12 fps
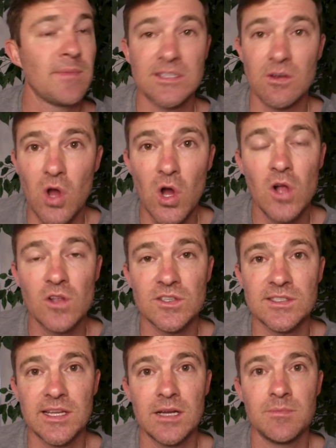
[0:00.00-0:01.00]
That's how college
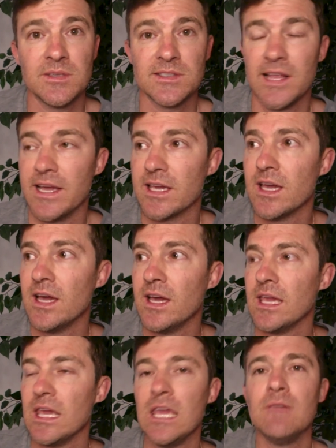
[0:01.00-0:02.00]
is set up is like,
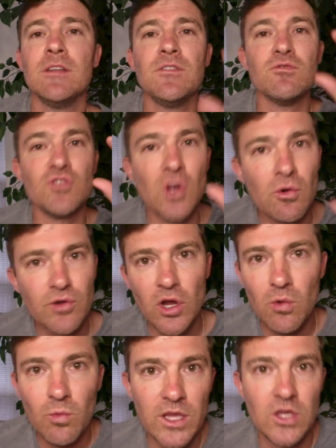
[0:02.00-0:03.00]
even if you don't
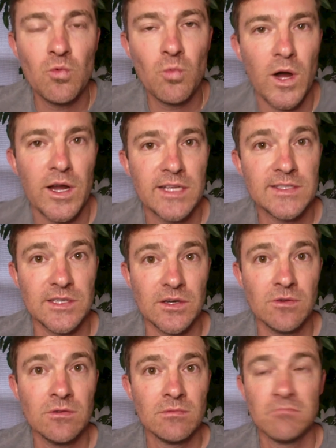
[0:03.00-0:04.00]
know what you want to
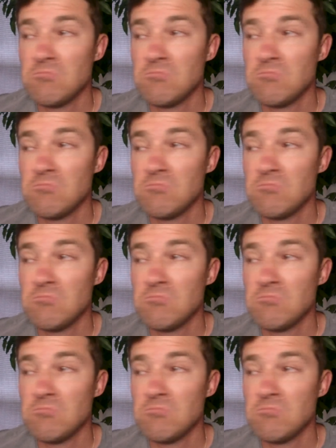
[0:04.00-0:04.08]
do,